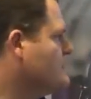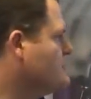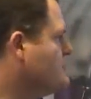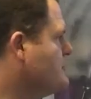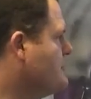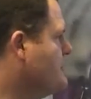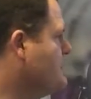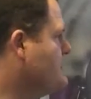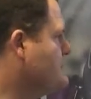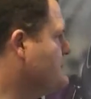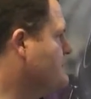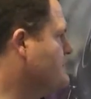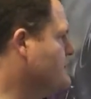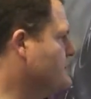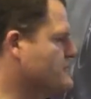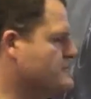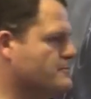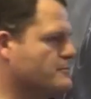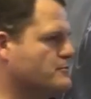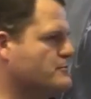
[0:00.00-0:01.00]
So the
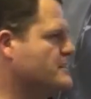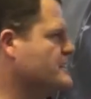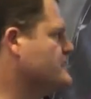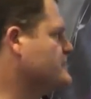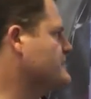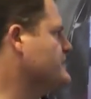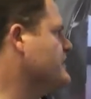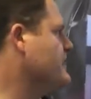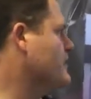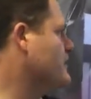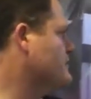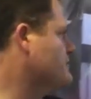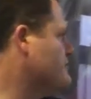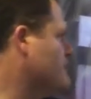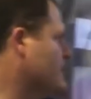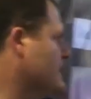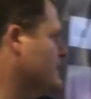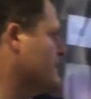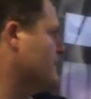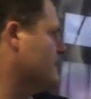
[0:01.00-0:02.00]
intervertebral disc
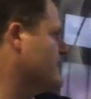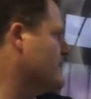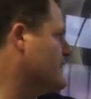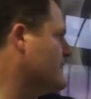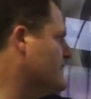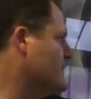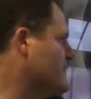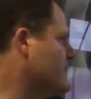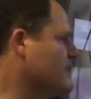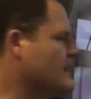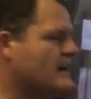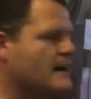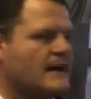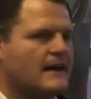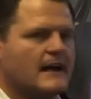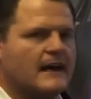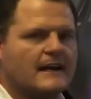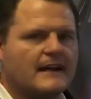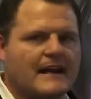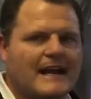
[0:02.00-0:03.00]
dehydrate here,
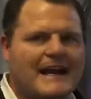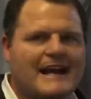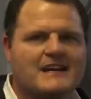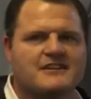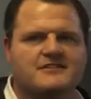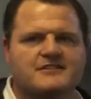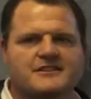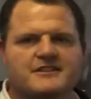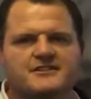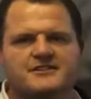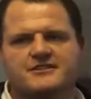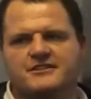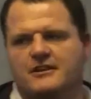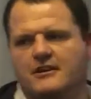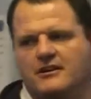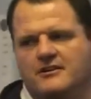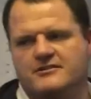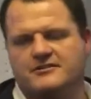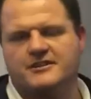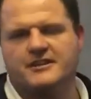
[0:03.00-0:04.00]
and it actually
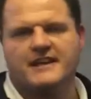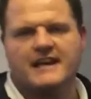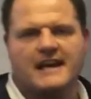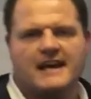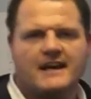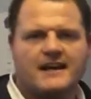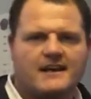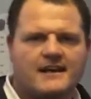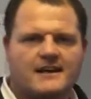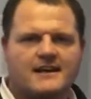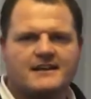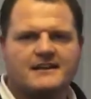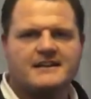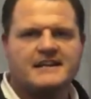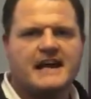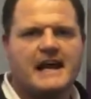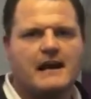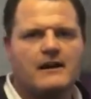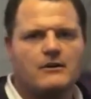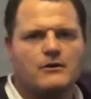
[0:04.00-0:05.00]
starts to get
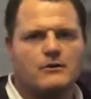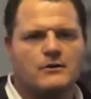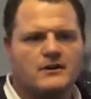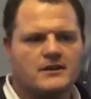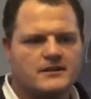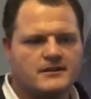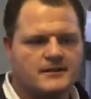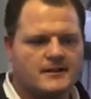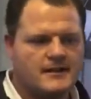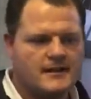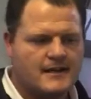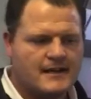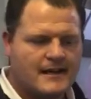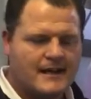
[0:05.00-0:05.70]
narrower.